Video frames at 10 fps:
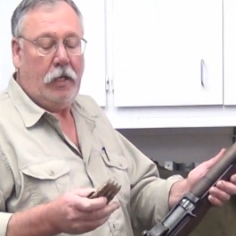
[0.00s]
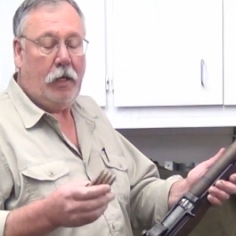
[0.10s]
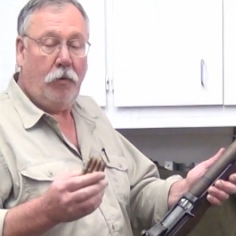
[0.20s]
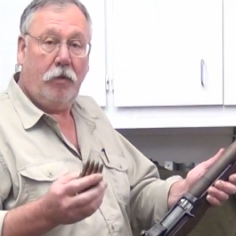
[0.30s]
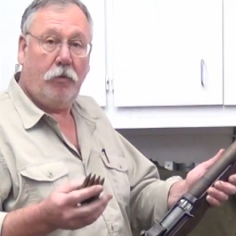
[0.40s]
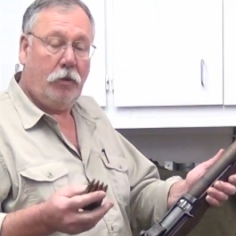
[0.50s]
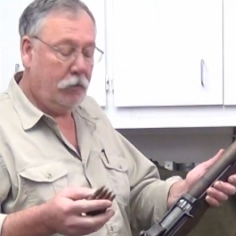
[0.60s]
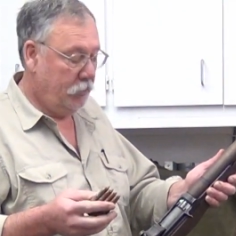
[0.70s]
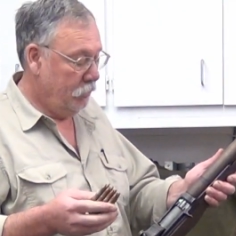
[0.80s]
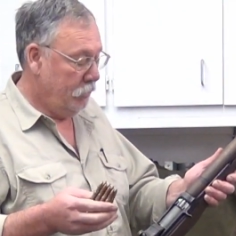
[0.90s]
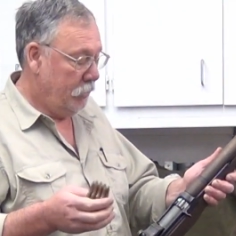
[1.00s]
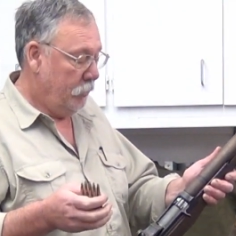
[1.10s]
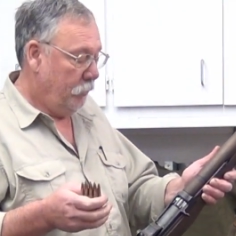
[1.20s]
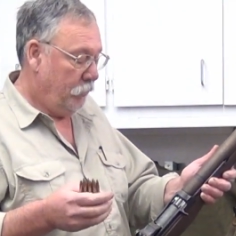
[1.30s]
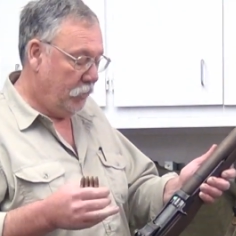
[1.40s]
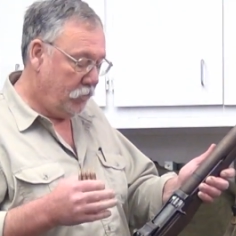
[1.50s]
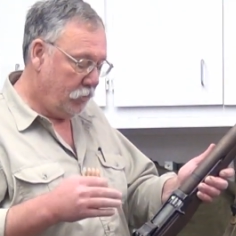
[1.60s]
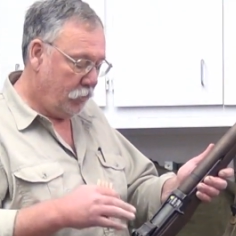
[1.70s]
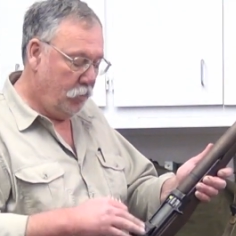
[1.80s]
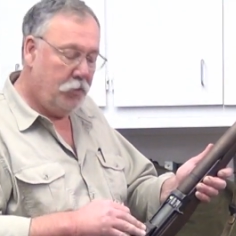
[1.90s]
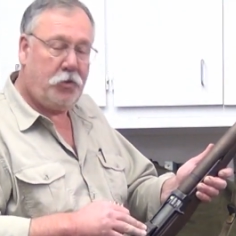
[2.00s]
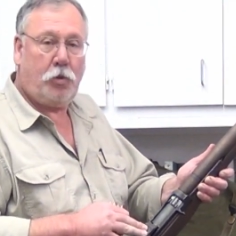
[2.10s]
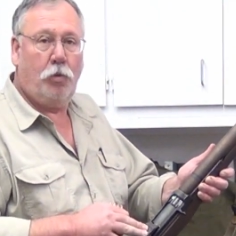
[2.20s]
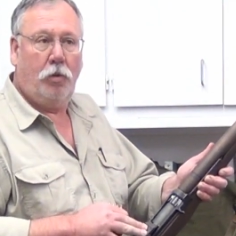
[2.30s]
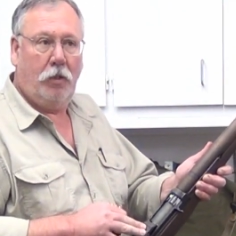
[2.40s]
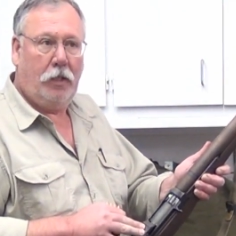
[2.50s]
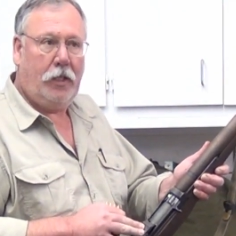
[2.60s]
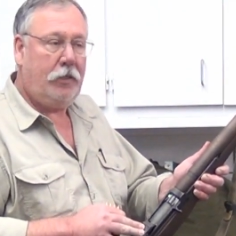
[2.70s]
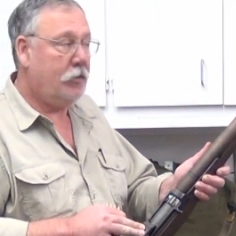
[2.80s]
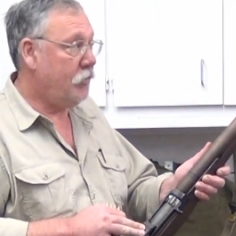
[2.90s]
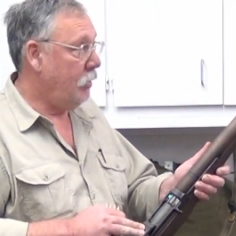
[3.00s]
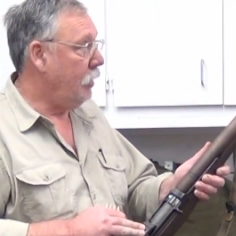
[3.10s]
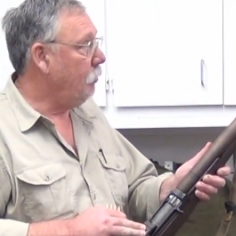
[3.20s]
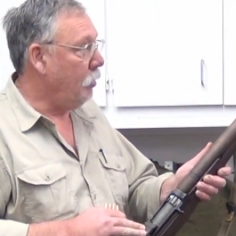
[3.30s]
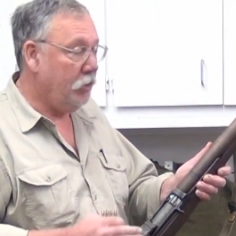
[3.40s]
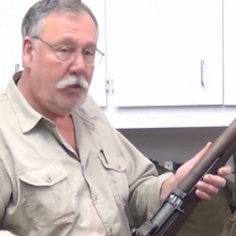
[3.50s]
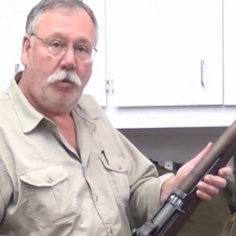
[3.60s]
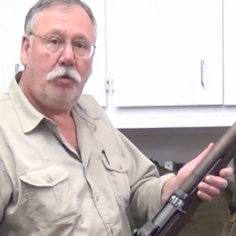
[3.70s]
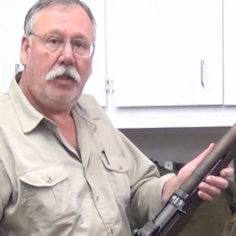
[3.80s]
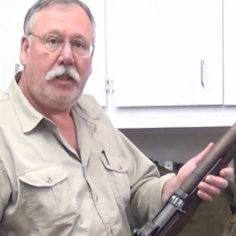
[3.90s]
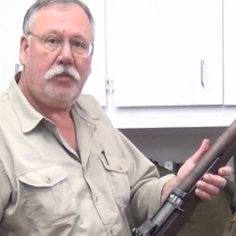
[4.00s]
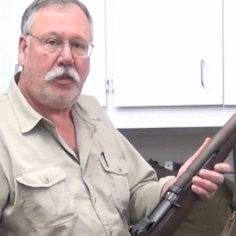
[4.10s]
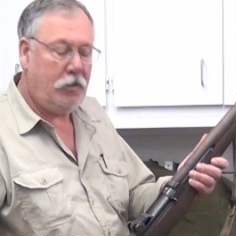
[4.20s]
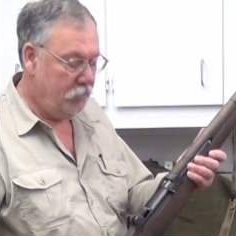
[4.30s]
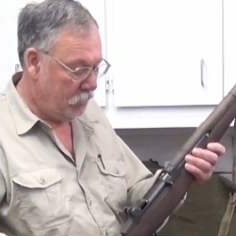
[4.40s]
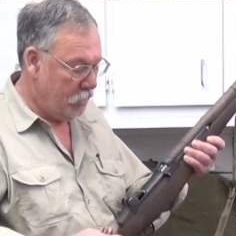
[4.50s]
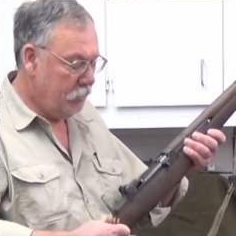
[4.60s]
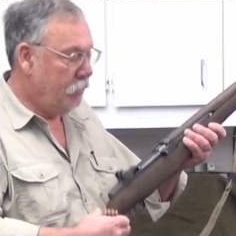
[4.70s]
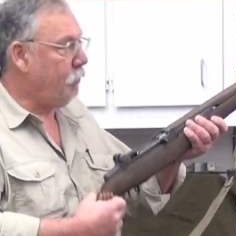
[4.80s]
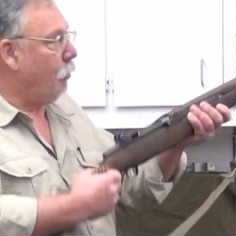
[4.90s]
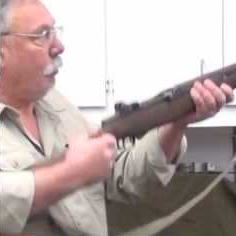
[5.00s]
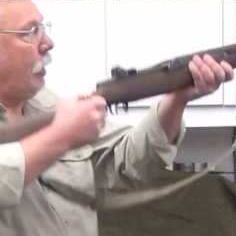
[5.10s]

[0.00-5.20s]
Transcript: However, this is old school, and I hate to say it, but in the old days they designed it for